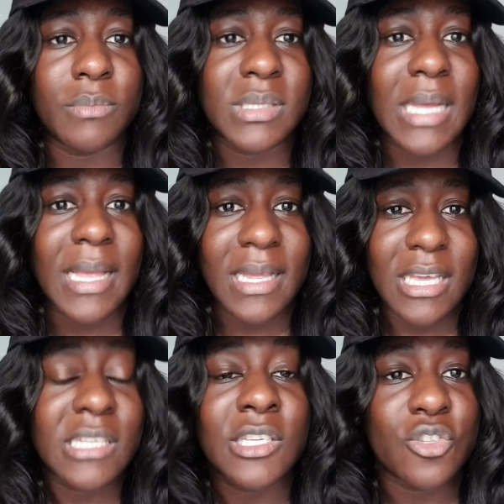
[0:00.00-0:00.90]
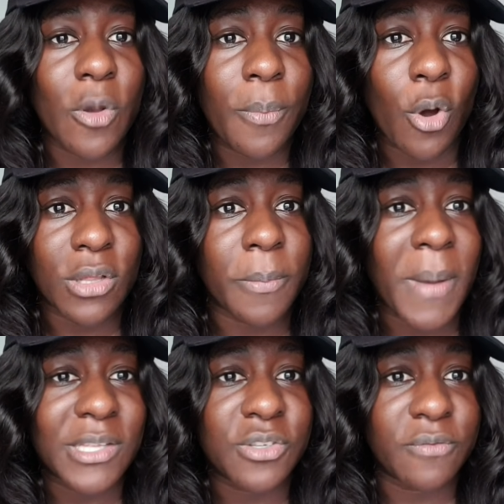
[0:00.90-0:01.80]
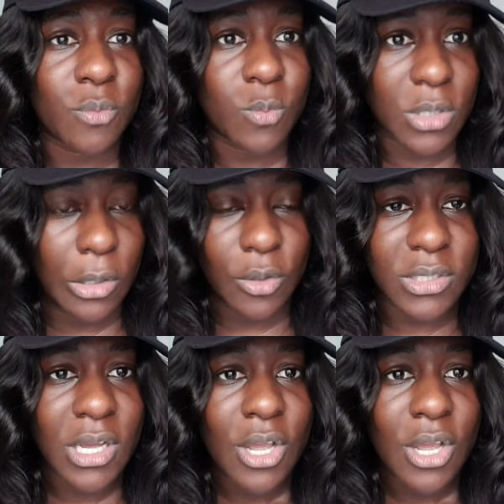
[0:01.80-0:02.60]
started eating up other parts of the world,